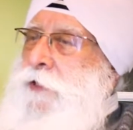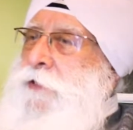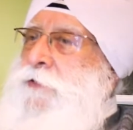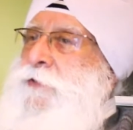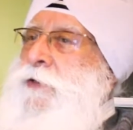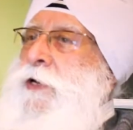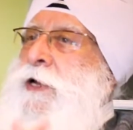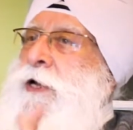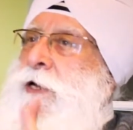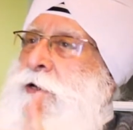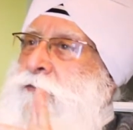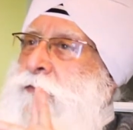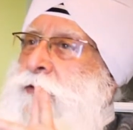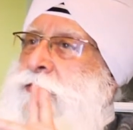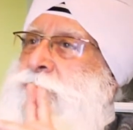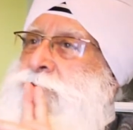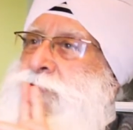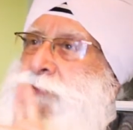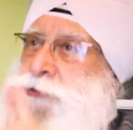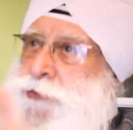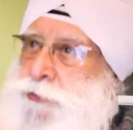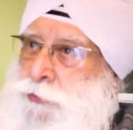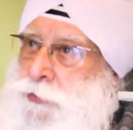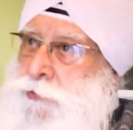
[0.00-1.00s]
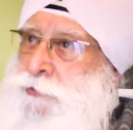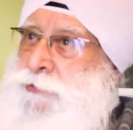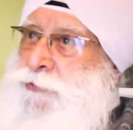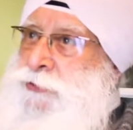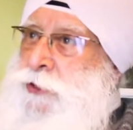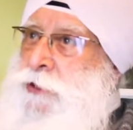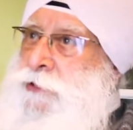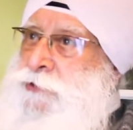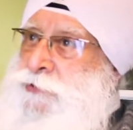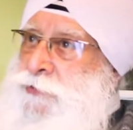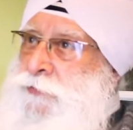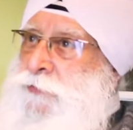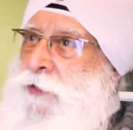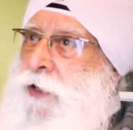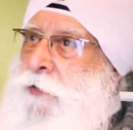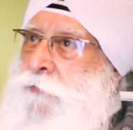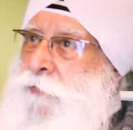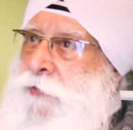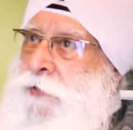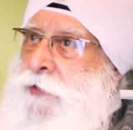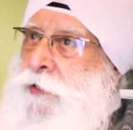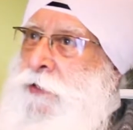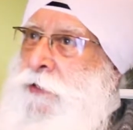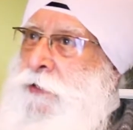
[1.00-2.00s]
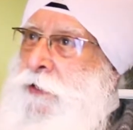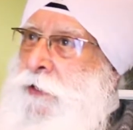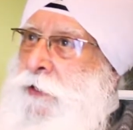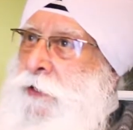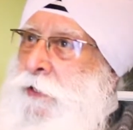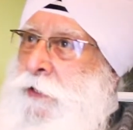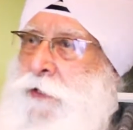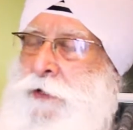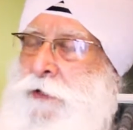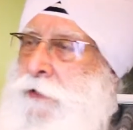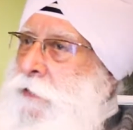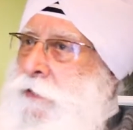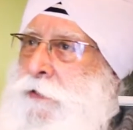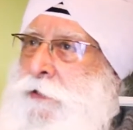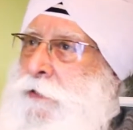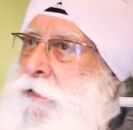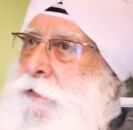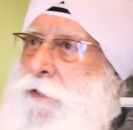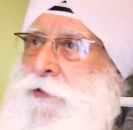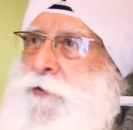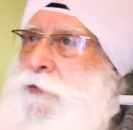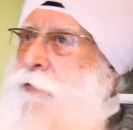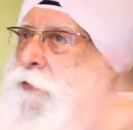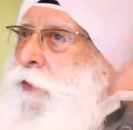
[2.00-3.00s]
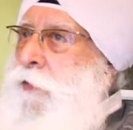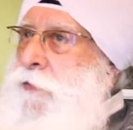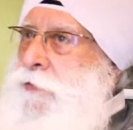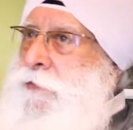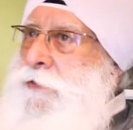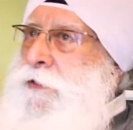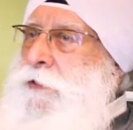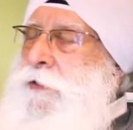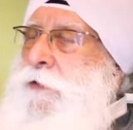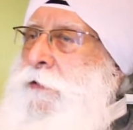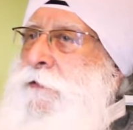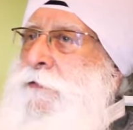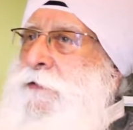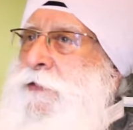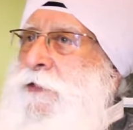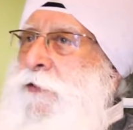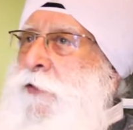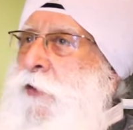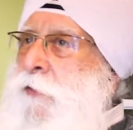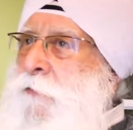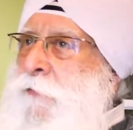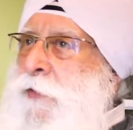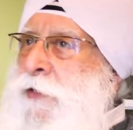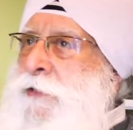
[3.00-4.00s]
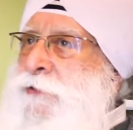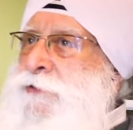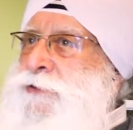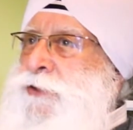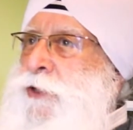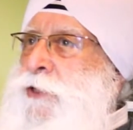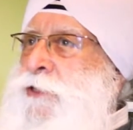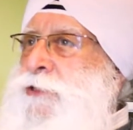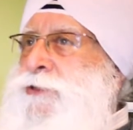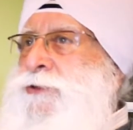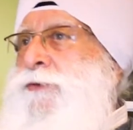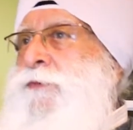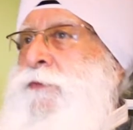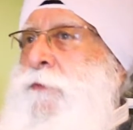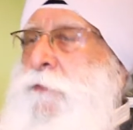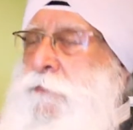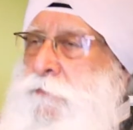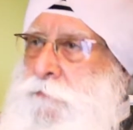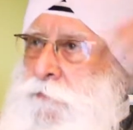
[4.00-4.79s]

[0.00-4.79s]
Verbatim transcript: so it was your choice to come here not the government choice to